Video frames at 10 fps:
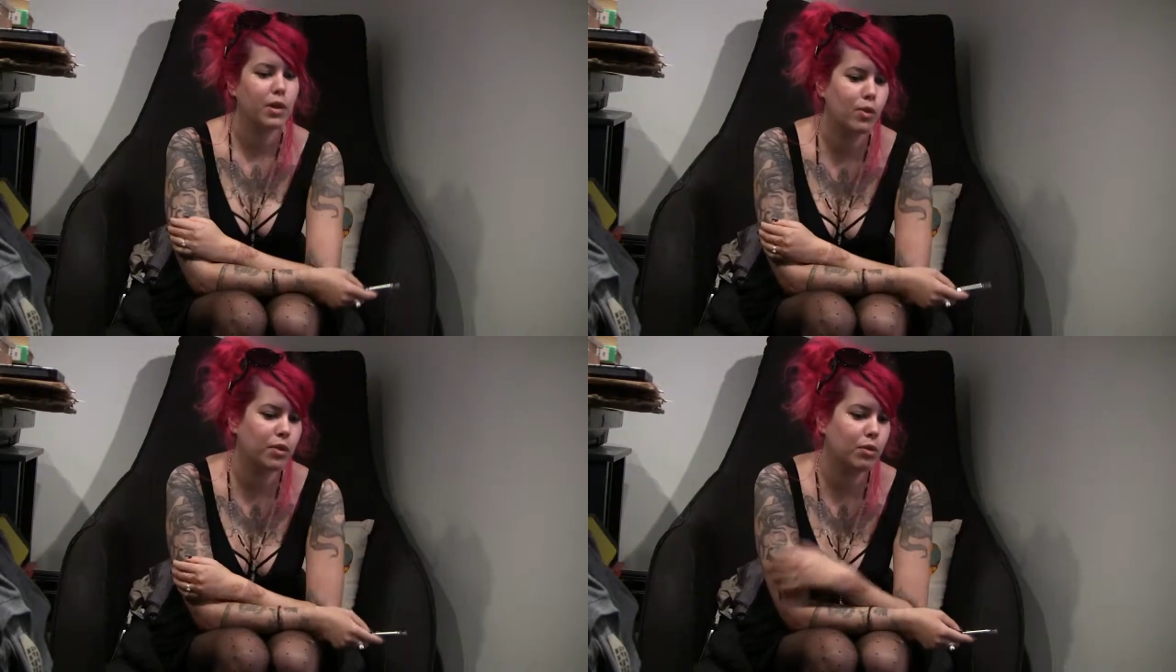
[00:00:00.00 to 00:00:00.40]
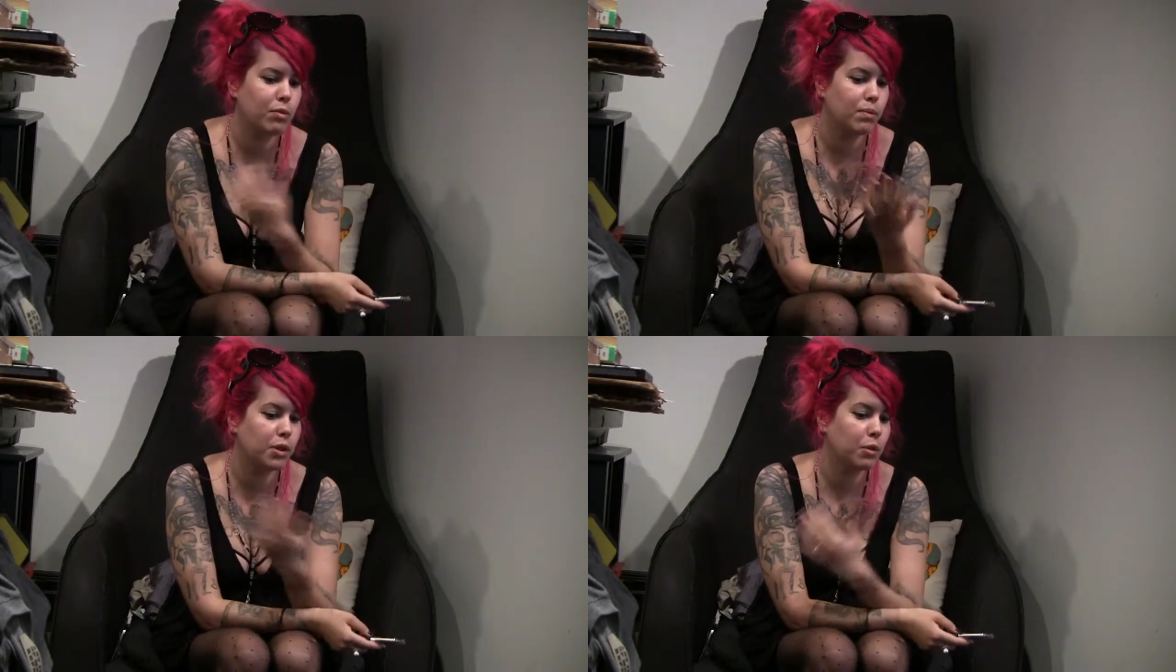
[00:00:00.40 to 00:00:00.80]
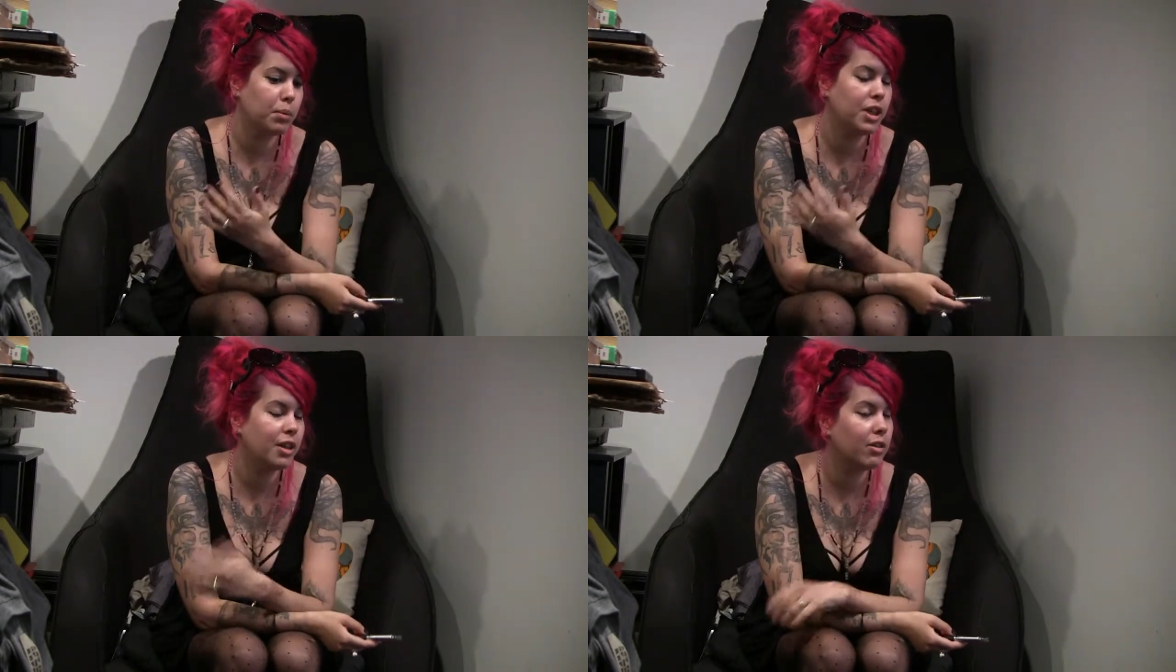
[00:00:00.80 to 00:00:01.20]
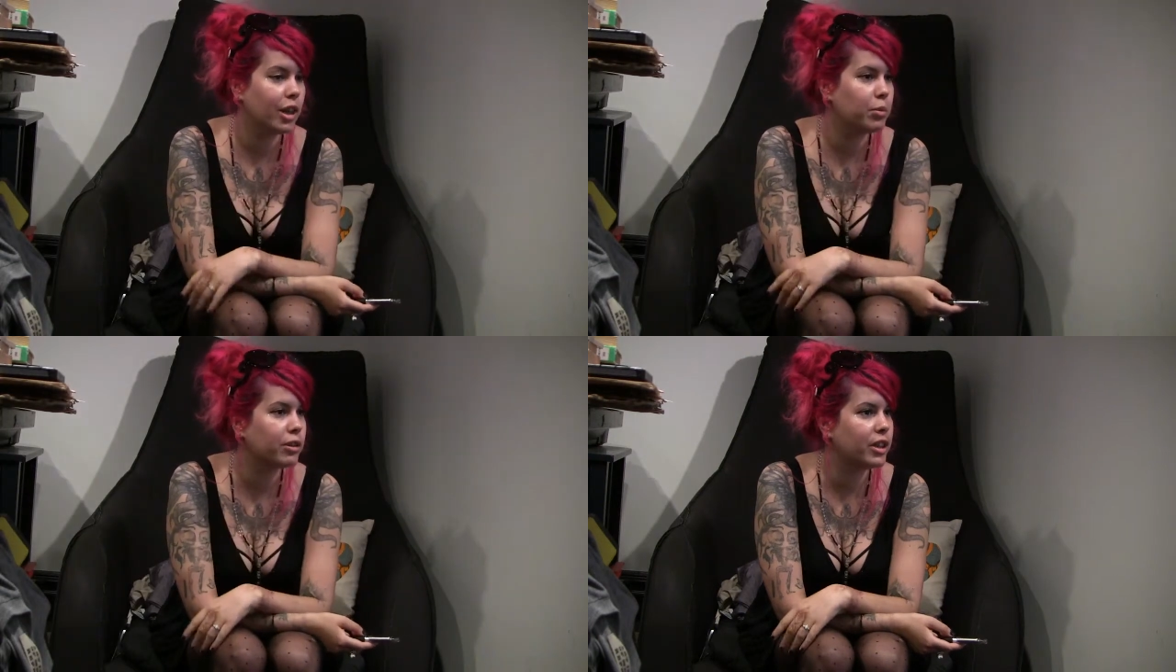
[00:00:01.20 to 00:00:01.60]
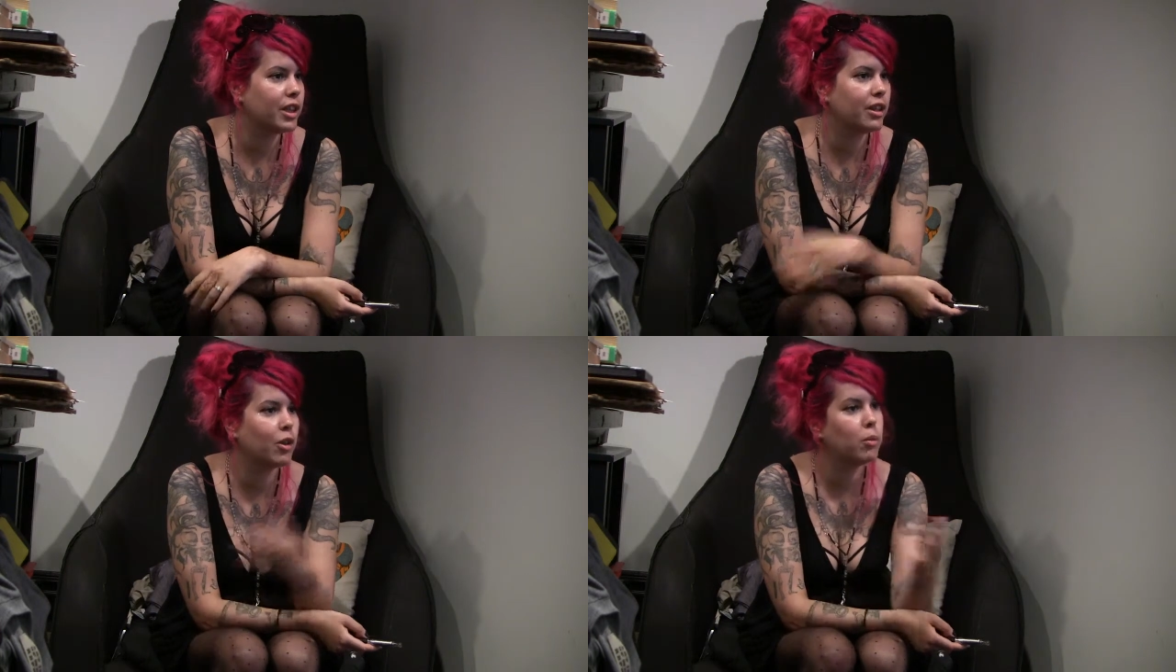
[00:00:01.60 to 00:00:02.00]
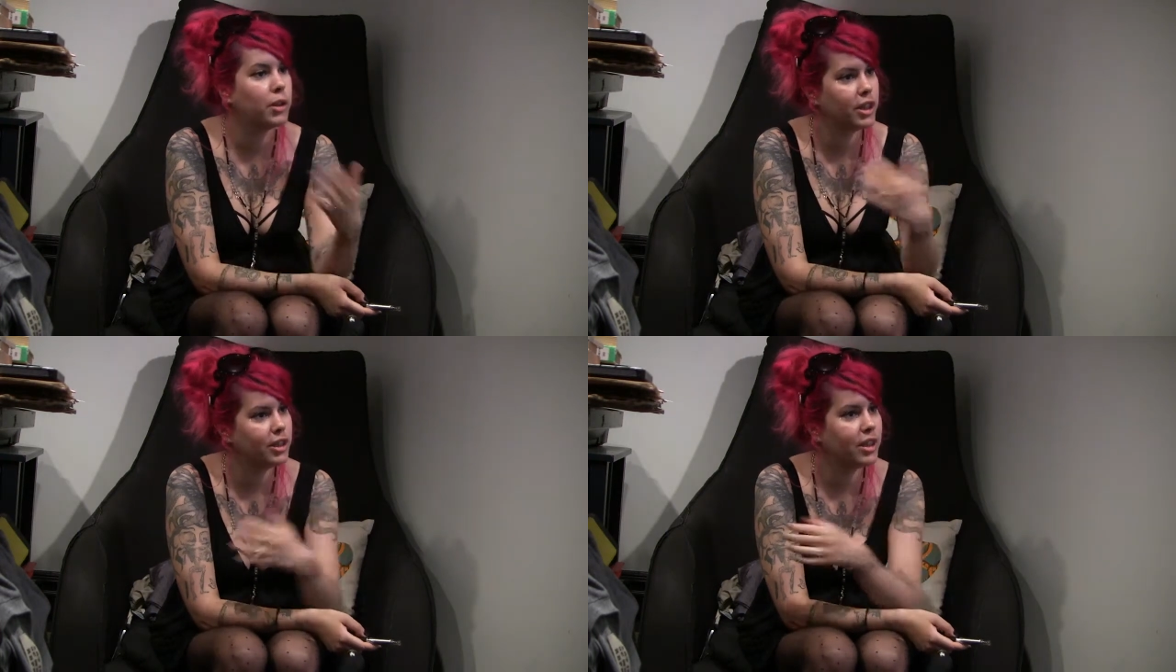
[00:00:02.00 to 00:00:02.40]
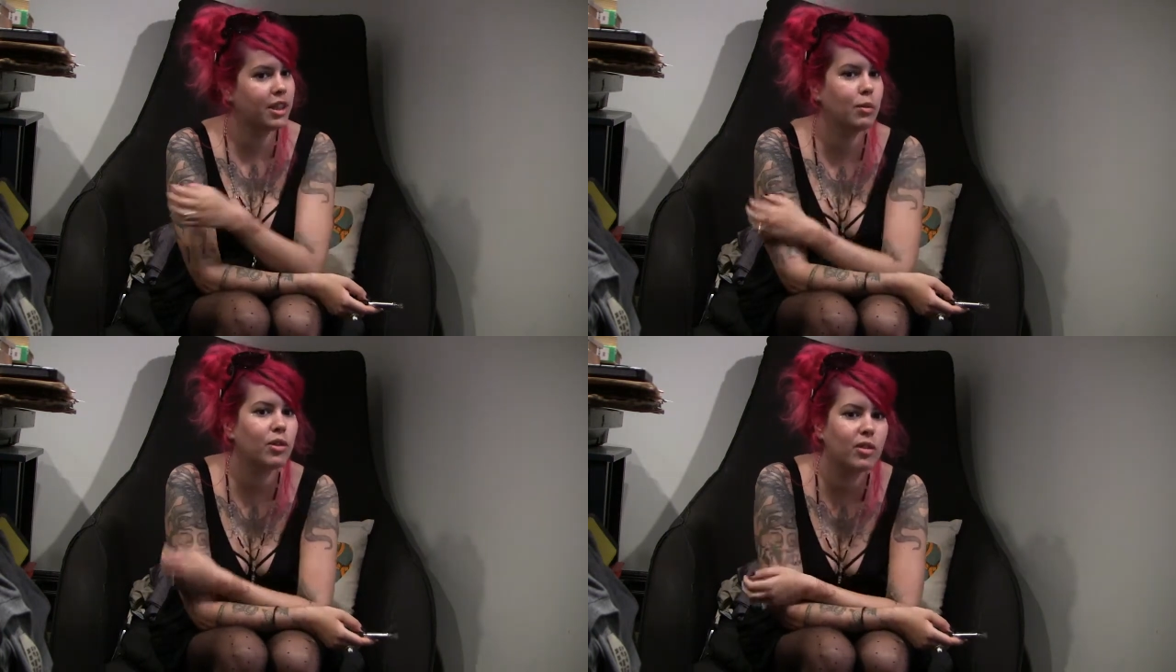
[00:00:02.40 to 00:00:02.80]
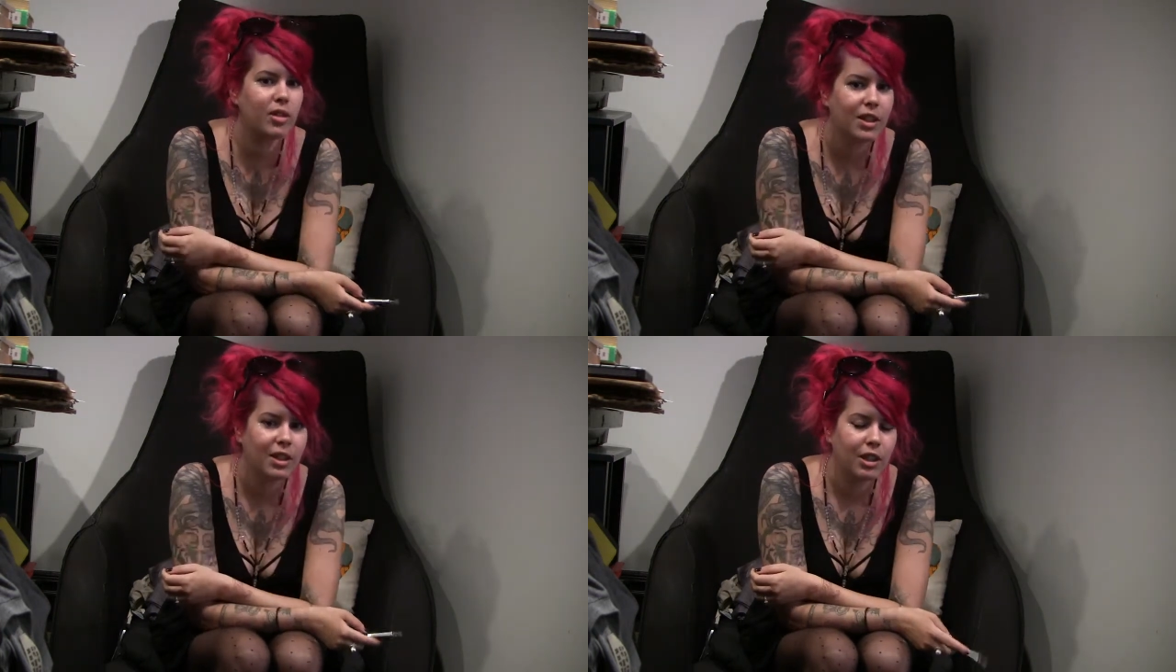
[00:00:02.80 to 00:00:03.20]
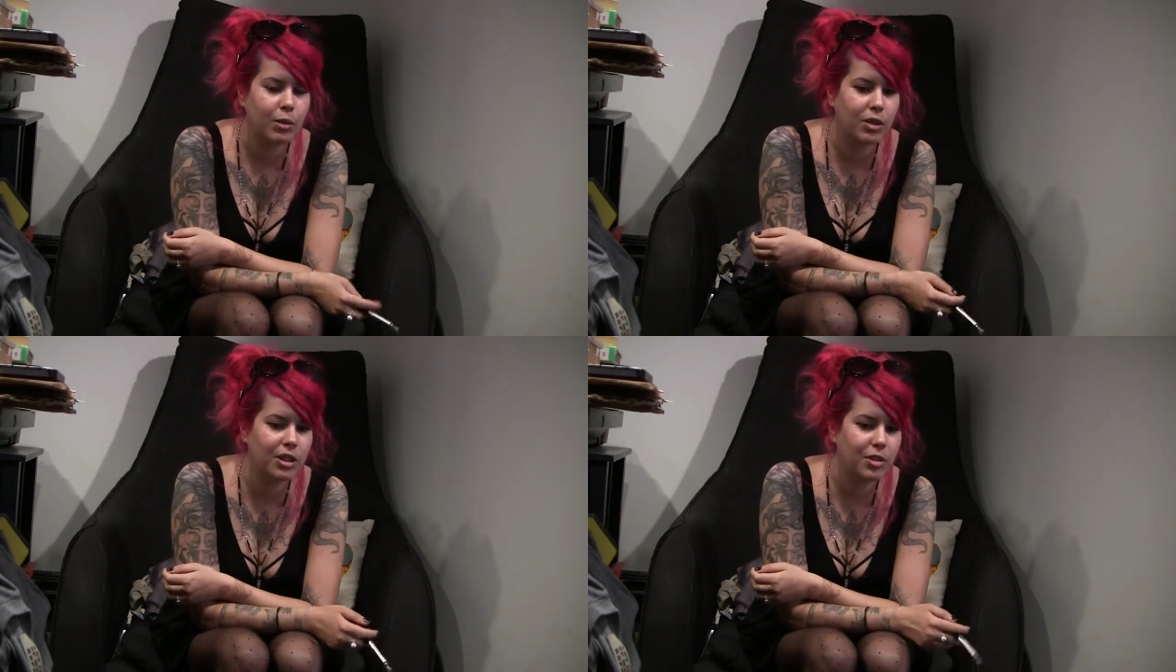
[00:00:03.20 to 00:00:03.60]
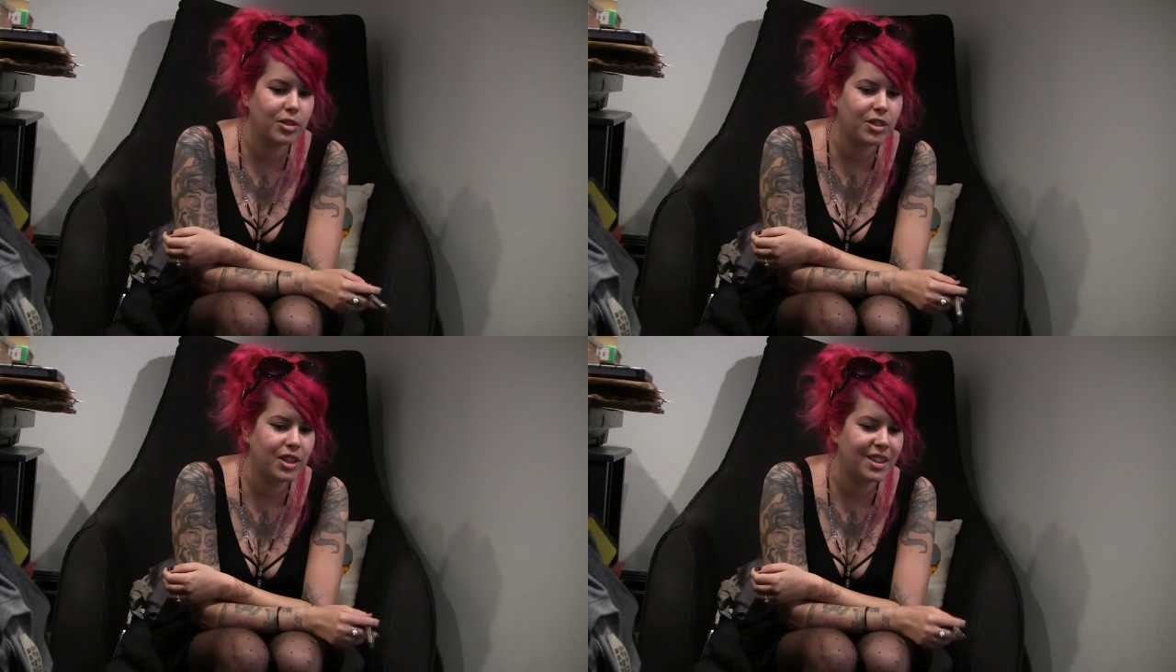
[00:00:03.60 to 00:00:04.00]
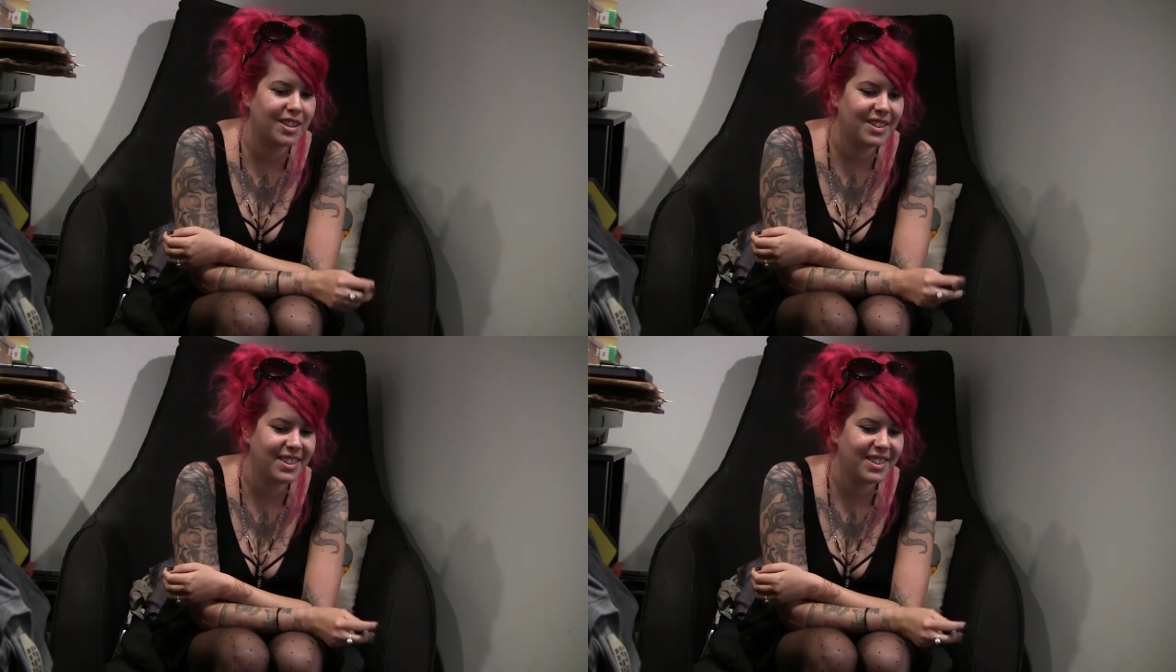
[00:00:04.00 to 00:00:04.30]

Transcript: was to be at the library and open it, and it was an interesting